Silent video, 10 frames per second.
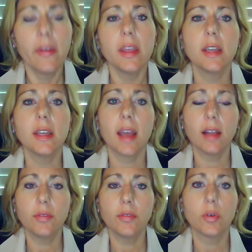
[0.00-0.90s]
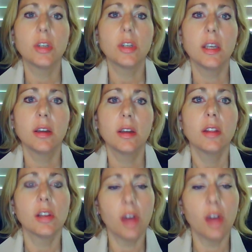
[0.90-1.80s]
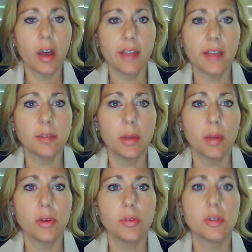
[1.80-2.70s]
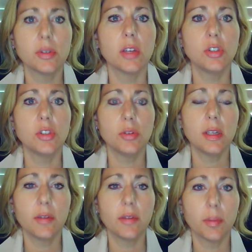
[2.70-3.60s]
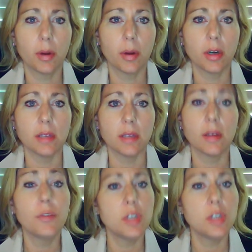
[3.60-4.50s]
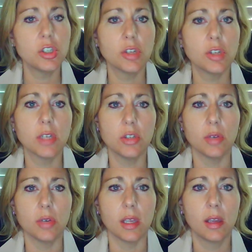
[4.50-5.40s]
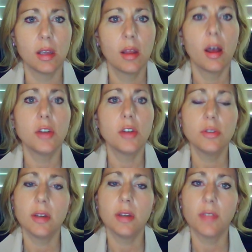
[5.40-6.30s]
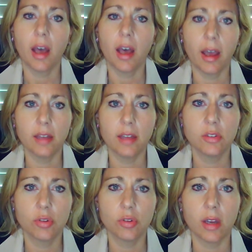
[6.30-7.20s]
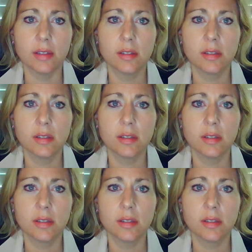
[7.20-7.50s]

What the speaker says: In California, the law has imposed a duty of the parties, a fiduciary duty, a duty of the highest trust